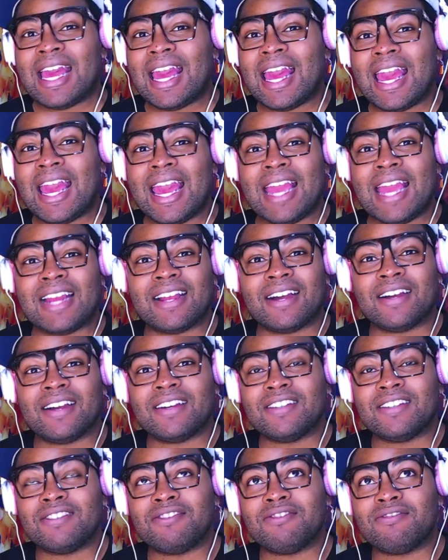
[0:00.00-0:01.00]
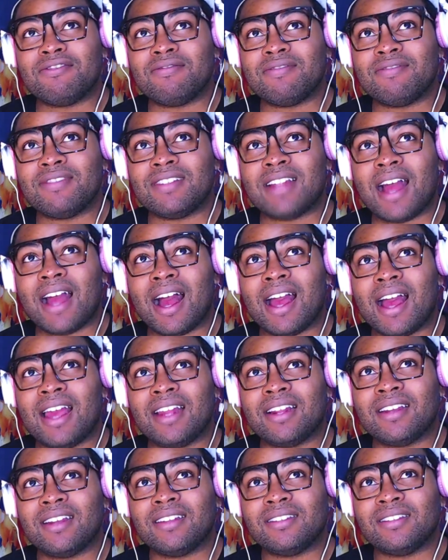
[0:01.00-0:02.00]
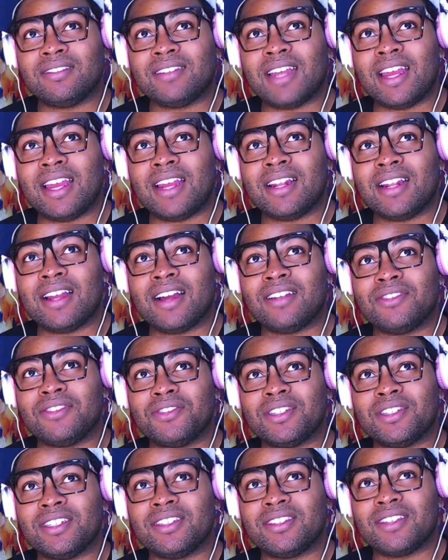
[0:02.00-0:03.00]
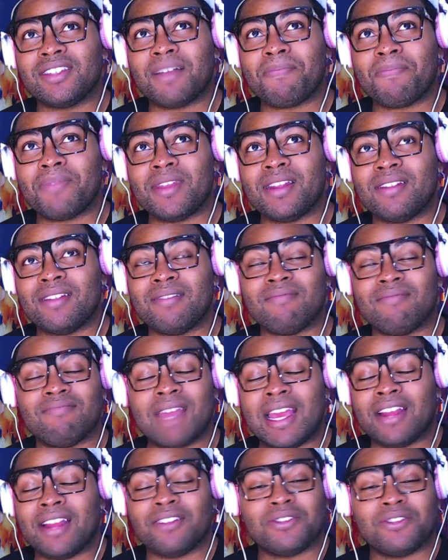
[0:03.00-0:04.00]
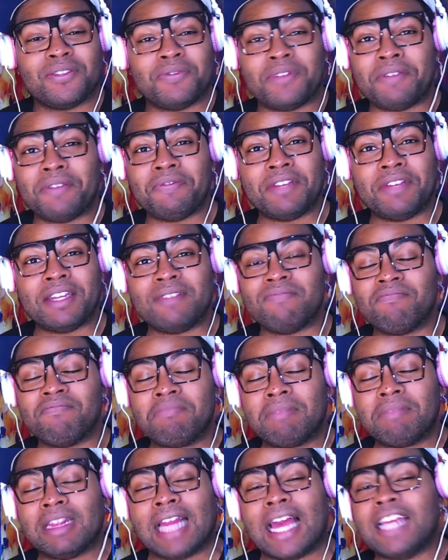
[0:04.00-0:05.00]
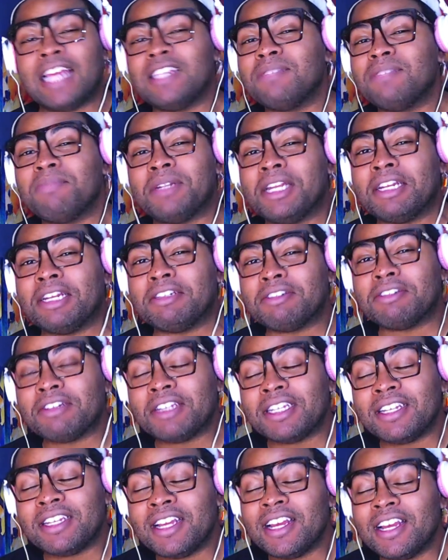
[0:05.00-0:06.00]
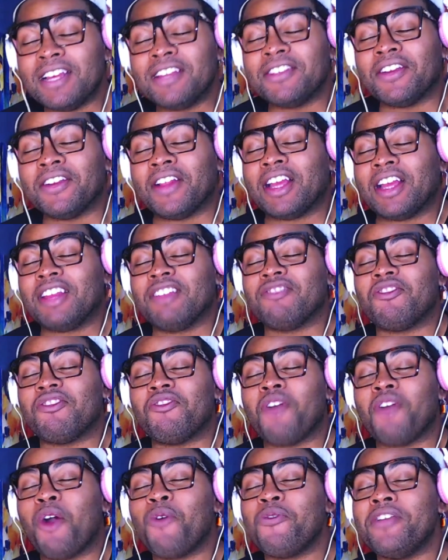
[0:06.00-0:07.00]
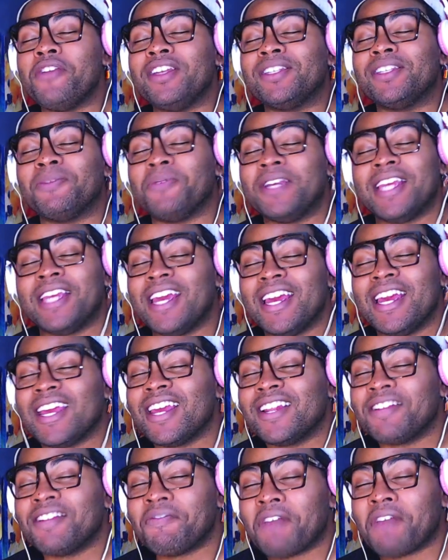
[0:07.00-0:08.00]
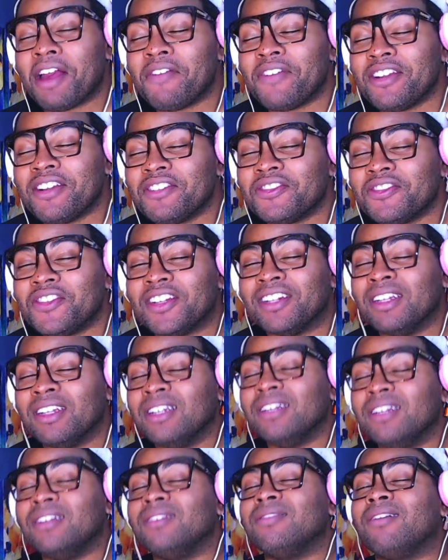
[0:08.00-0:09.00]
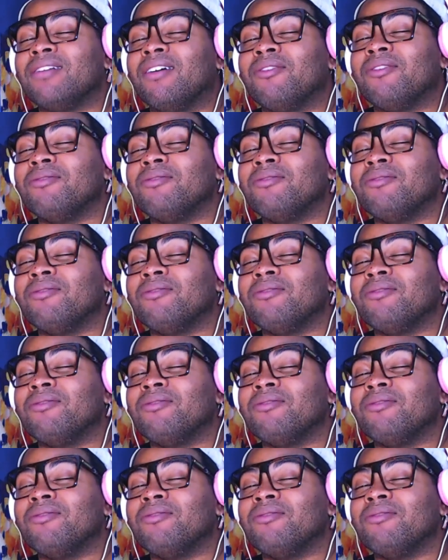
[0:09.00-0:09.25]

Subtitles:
850 likes potentially. So like there's no reason we can't get to 500. So